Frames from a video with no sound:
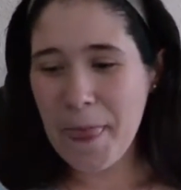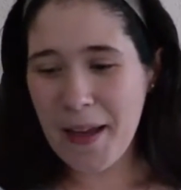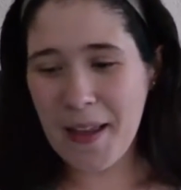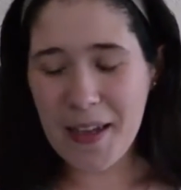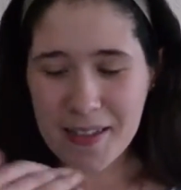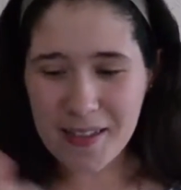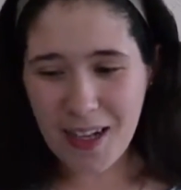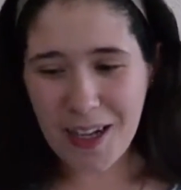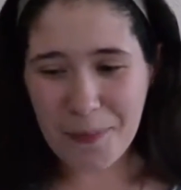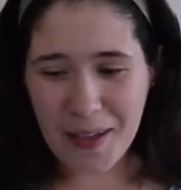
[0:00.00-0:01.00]
And they
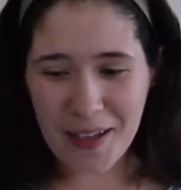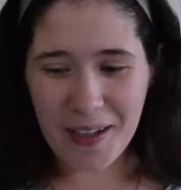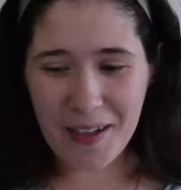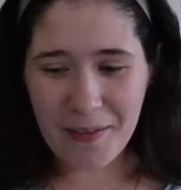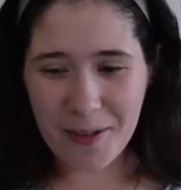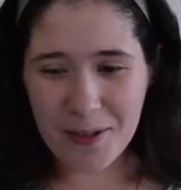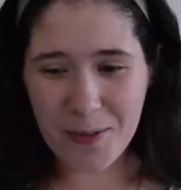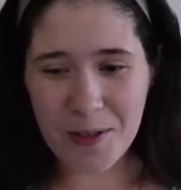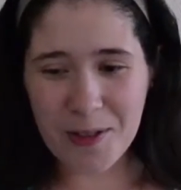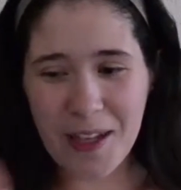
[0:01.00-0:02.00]
stop, and of course
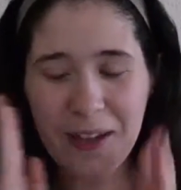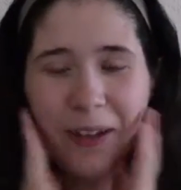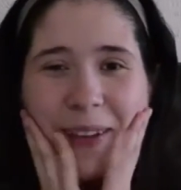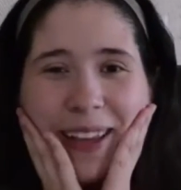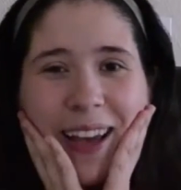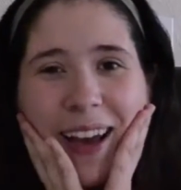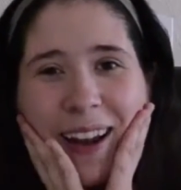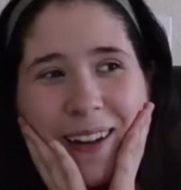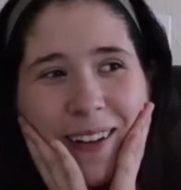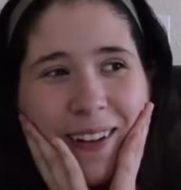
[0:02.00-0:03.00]
Wander's like, oh my
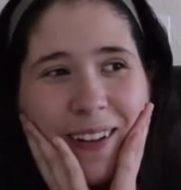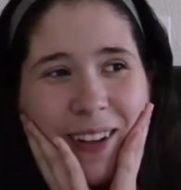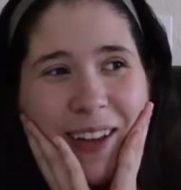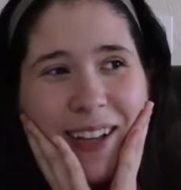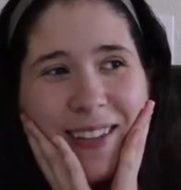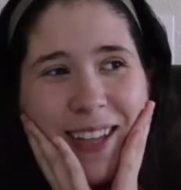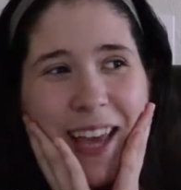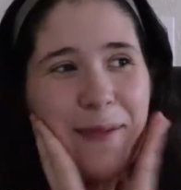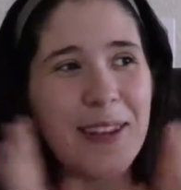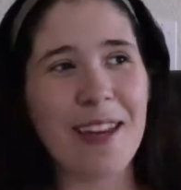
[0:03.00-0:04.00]
god, look, you can see
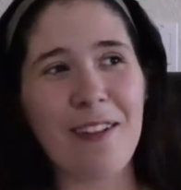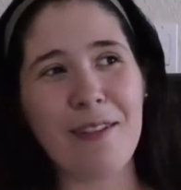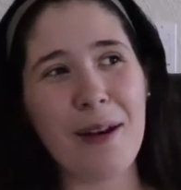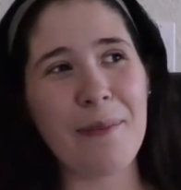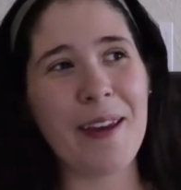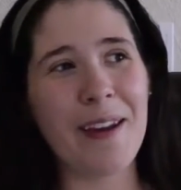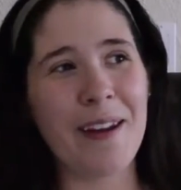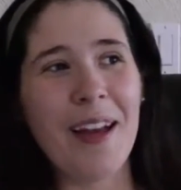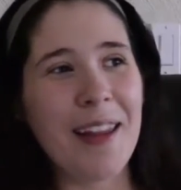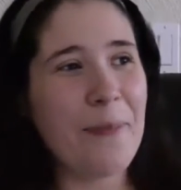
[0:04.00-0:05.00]
everything from up here.
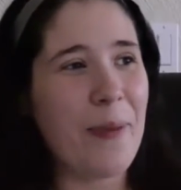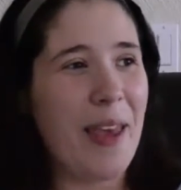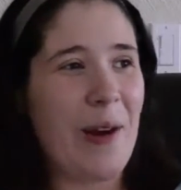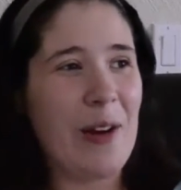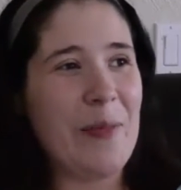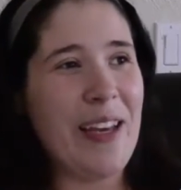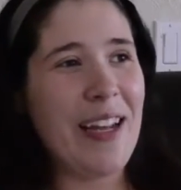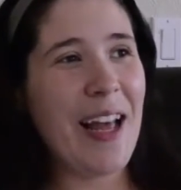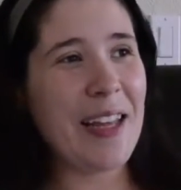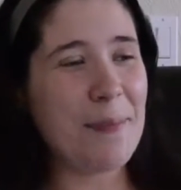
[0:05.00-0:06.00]
The
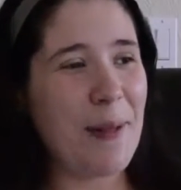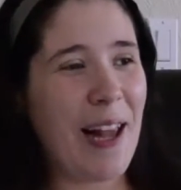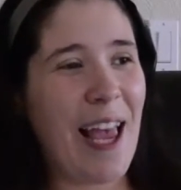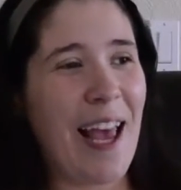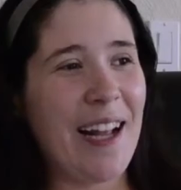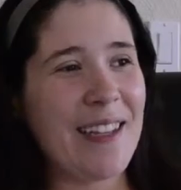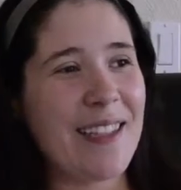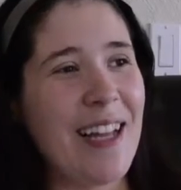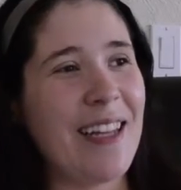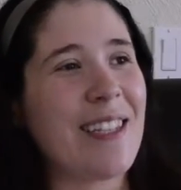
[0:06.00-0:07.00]
pyramid, the planets,
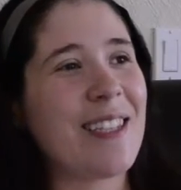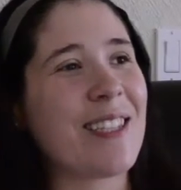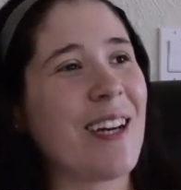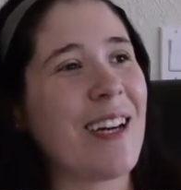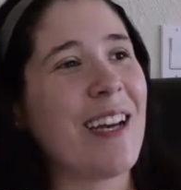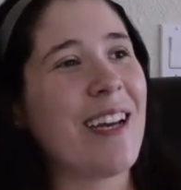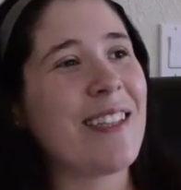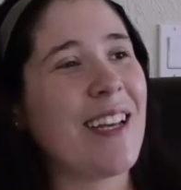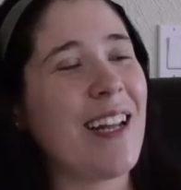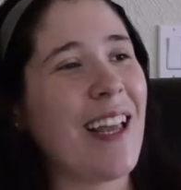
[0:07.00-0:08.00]
that shark guy
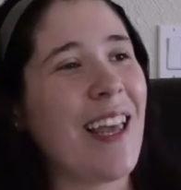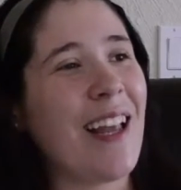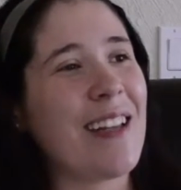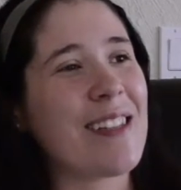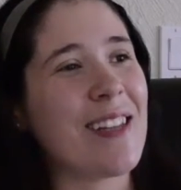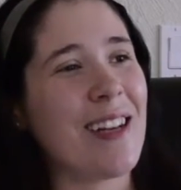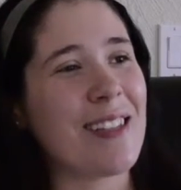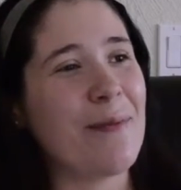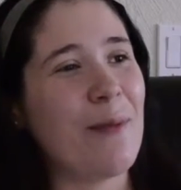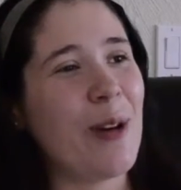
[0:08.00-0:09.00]
is gonna get his
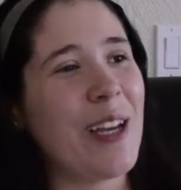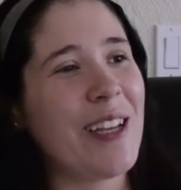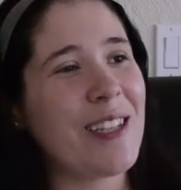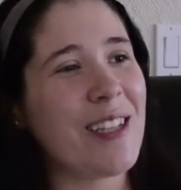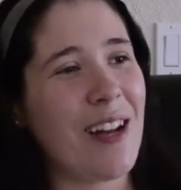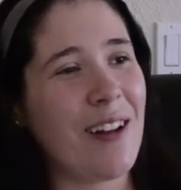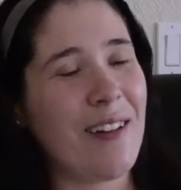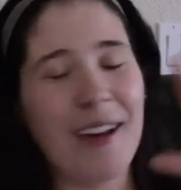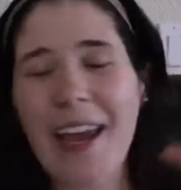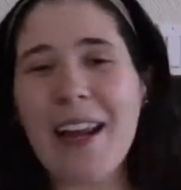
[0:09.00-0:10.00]
awesome wish, and
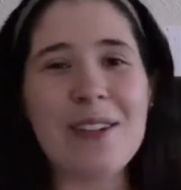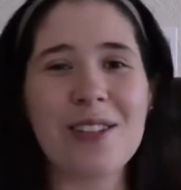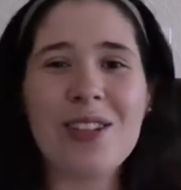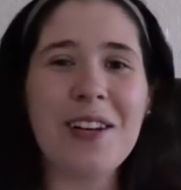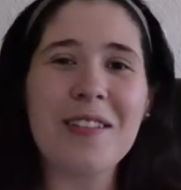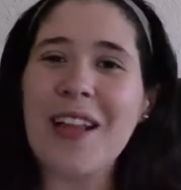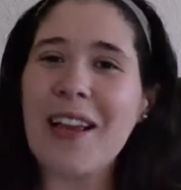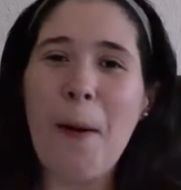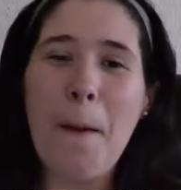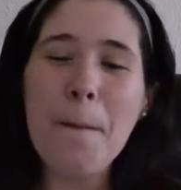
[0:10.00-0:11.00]
Hater's just like